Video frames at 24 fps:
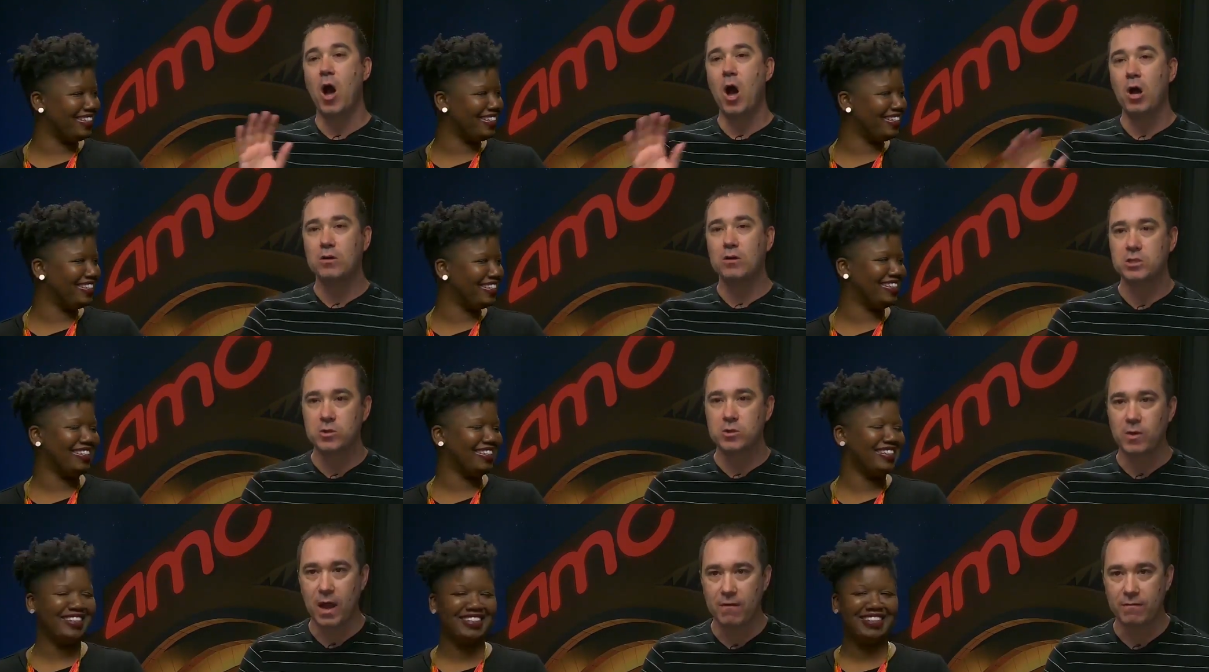
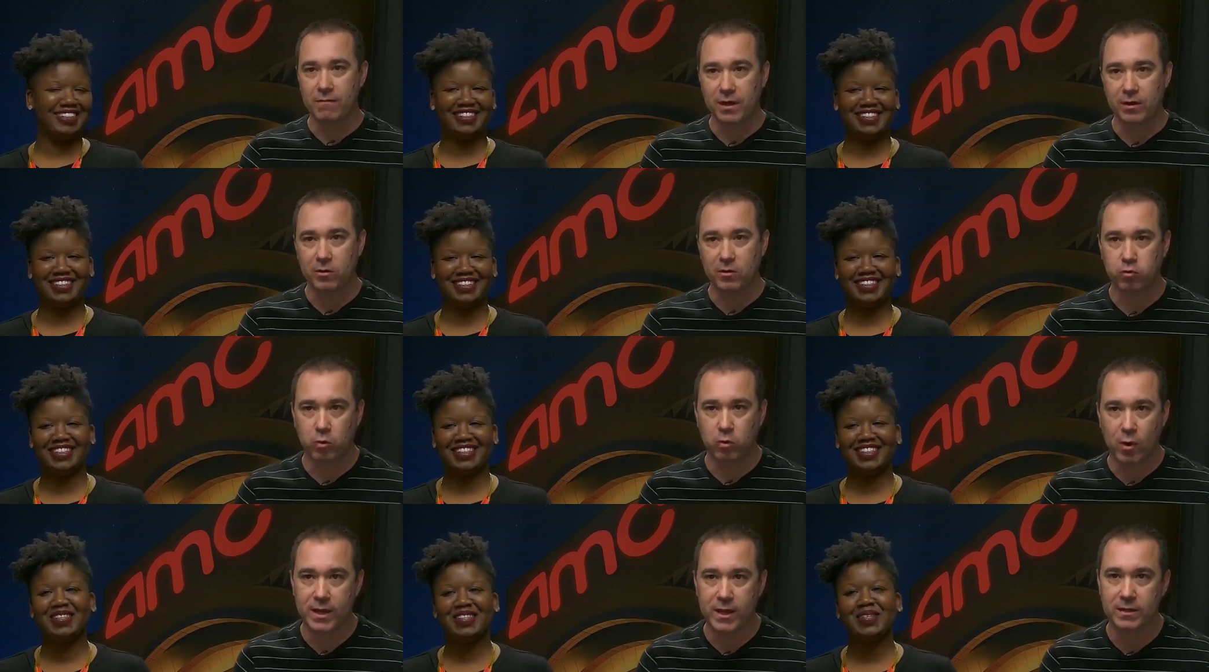Speaker 1: also have a
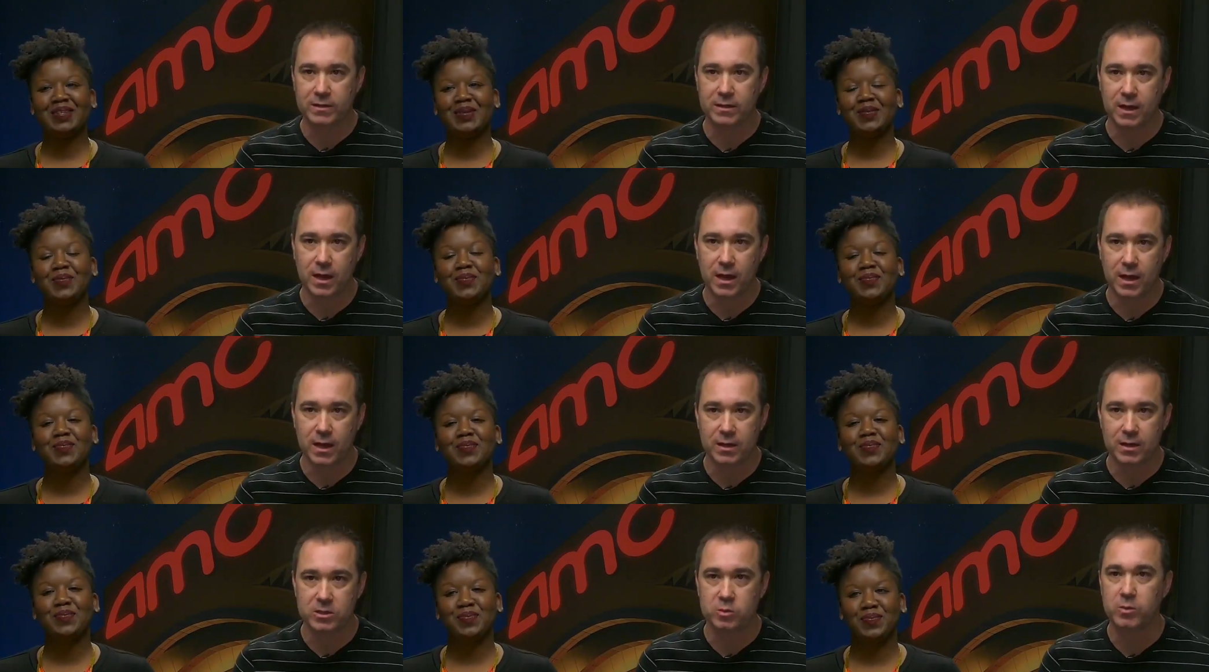great
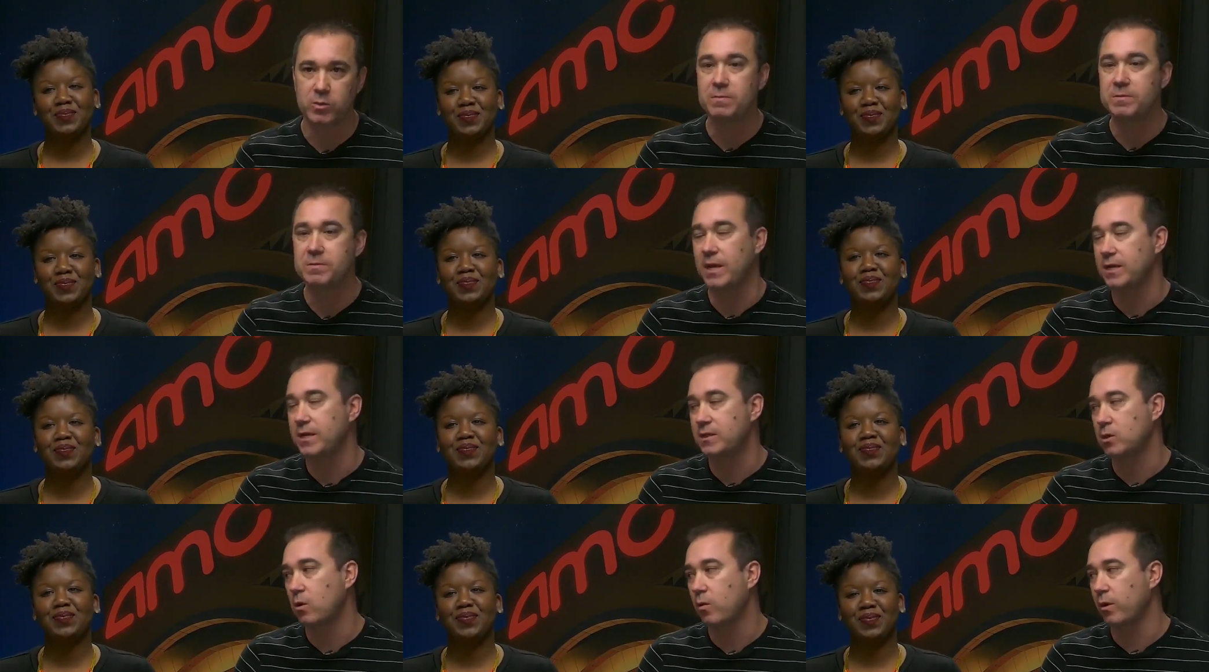uh,
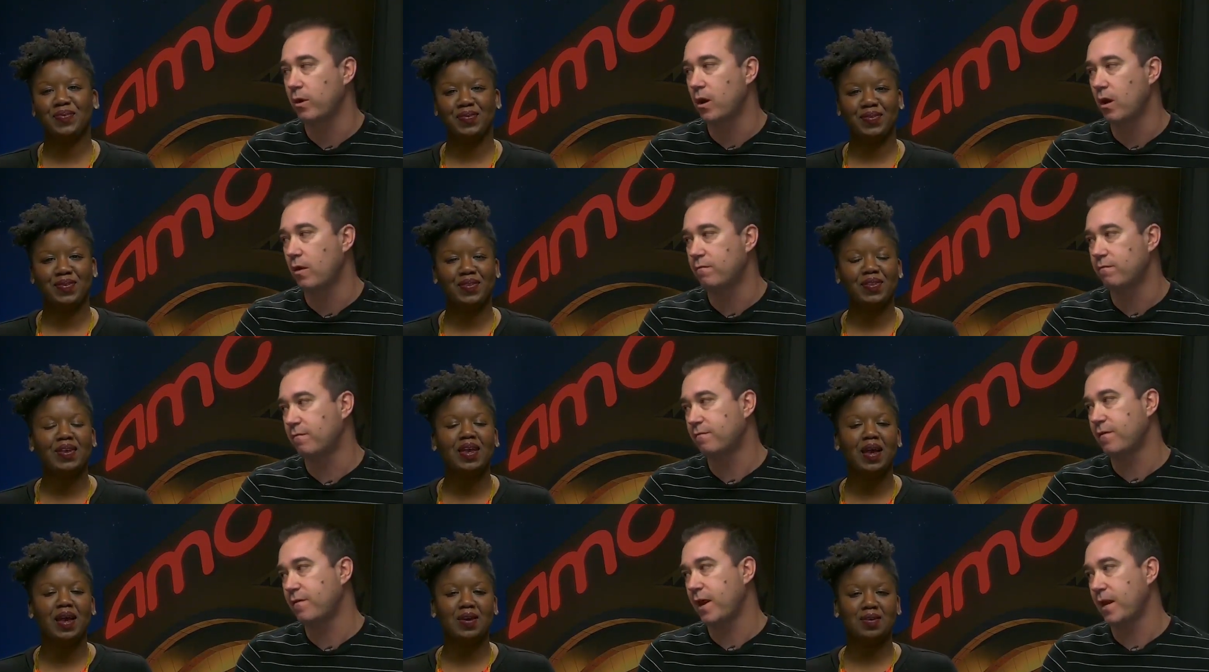sweepstakes going on
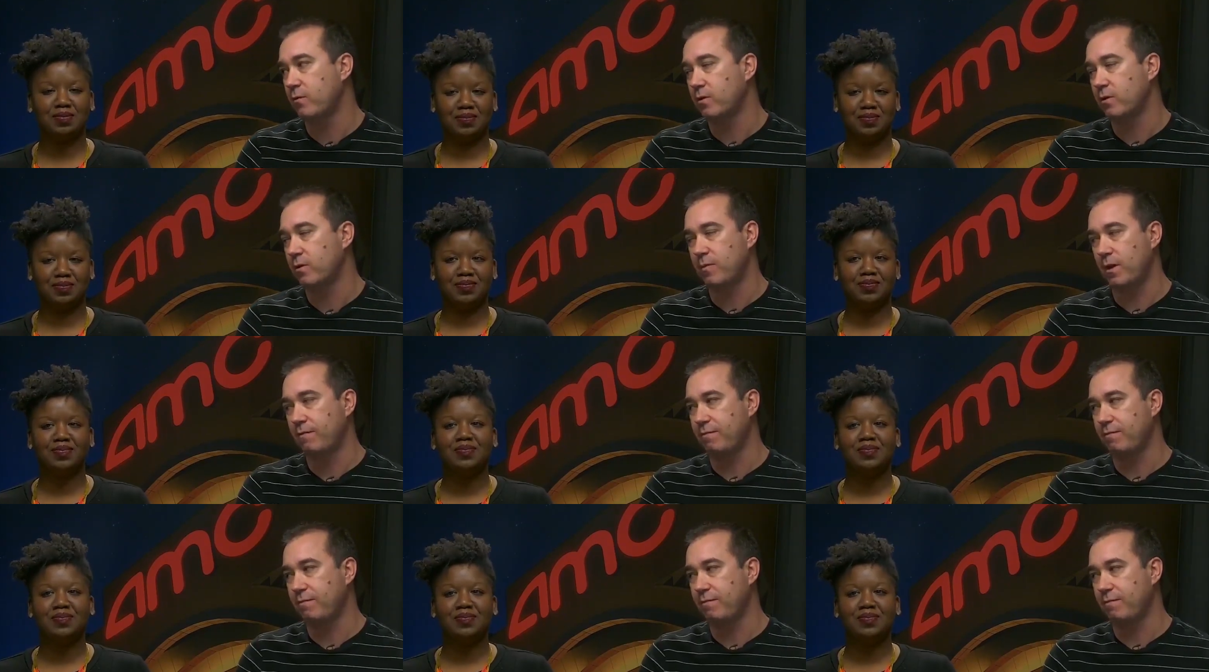for yeah. Fighting with My